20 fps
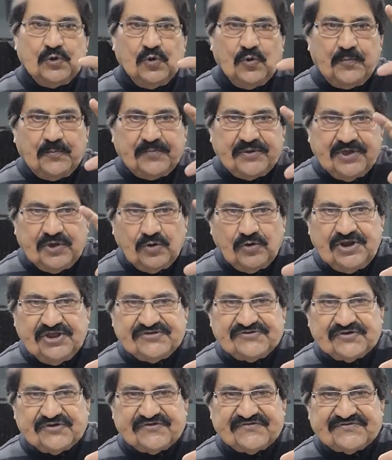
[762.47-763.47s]
Too few
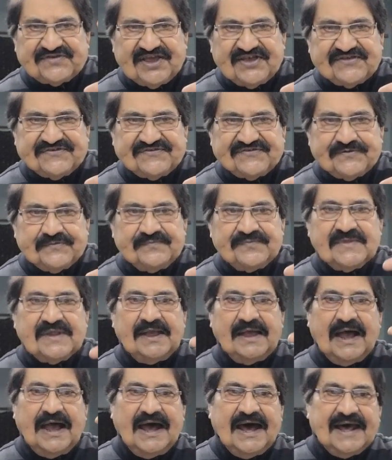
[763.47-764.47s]
resources
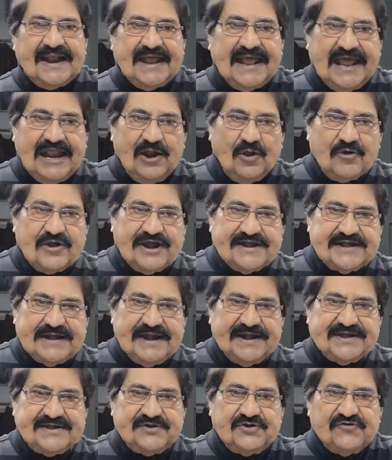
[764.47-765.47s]
are
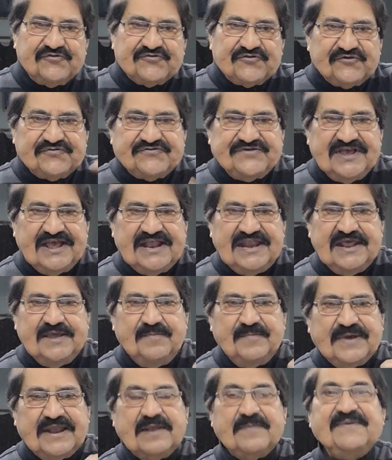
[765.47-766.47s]
allocated to
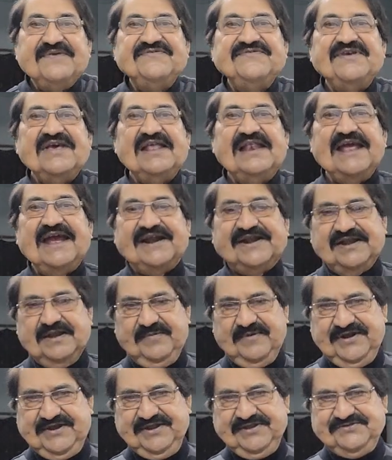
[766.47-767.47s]
socially beneficial
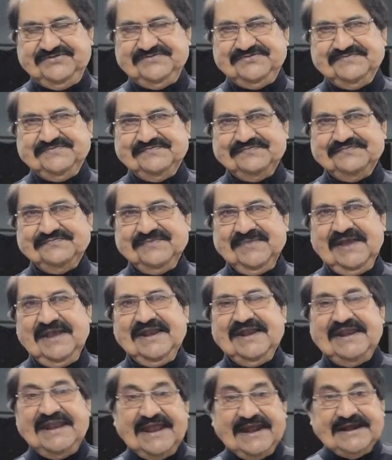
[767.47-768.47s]
activities.
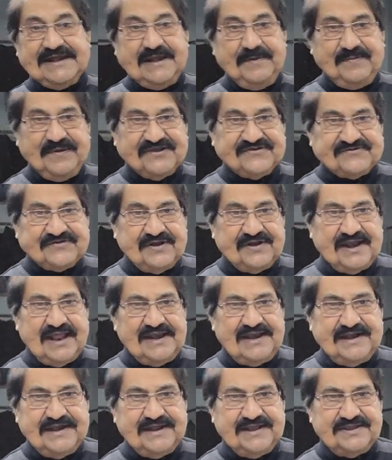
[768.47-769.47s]
Negative
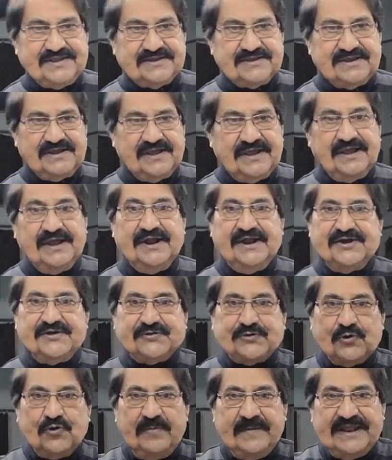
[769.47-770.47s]
externalities.
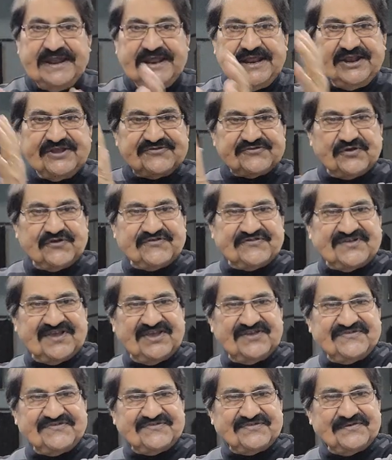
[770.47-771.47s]
Too many
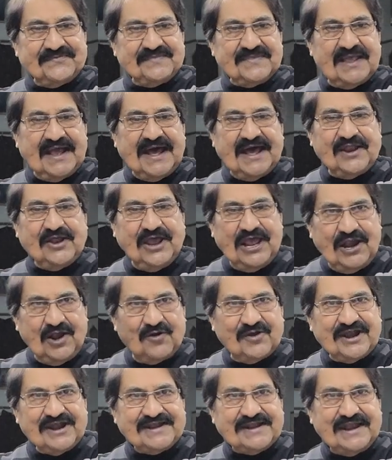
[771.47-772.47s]
resources are
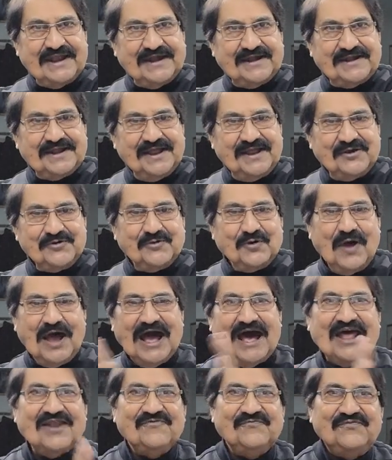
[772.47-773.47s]
allocated to
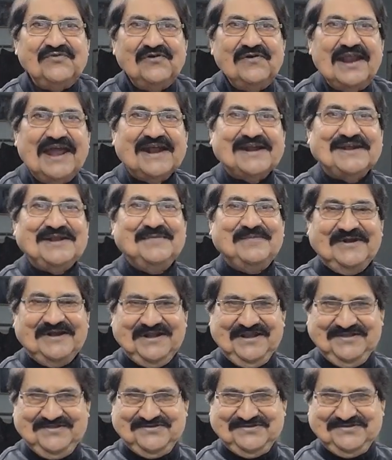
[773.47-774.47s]
harmful
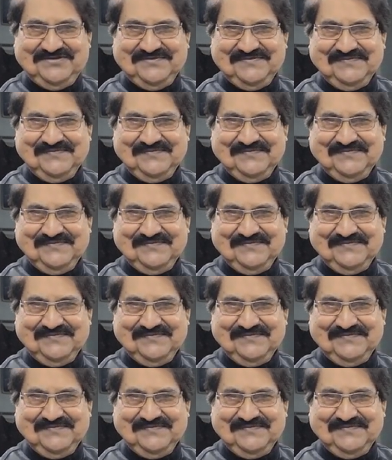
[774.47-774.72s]
activities.